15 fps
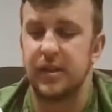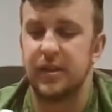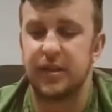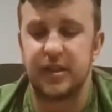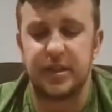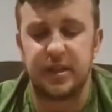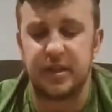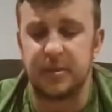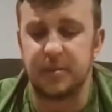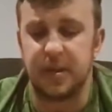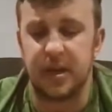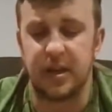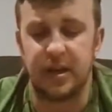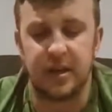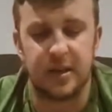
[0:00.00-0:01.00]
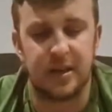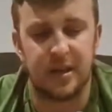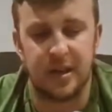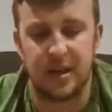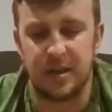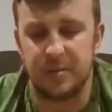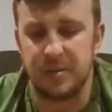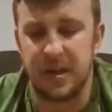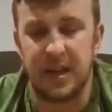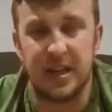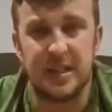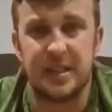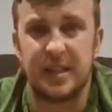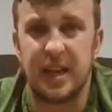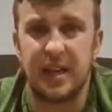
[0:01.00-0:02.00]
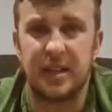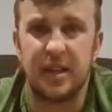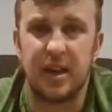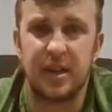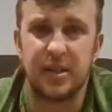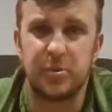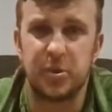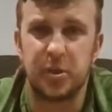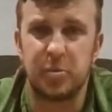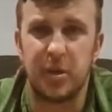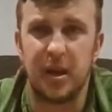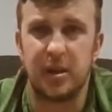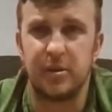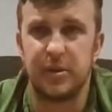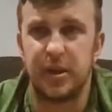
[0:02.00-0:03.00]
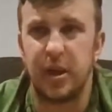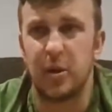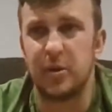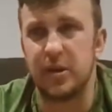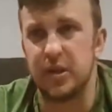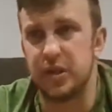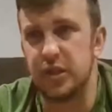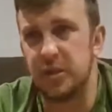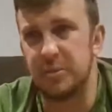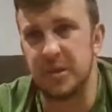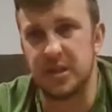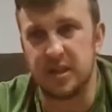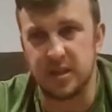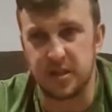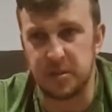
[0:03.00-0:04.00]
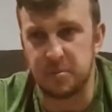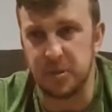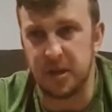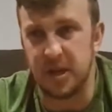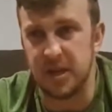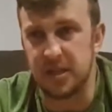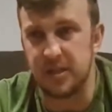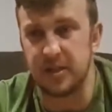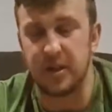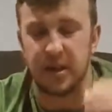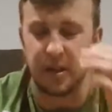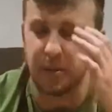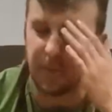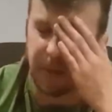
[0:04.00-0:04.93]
just some hand sanitizer as well. You're going in the gym, you're touching bars, you know, other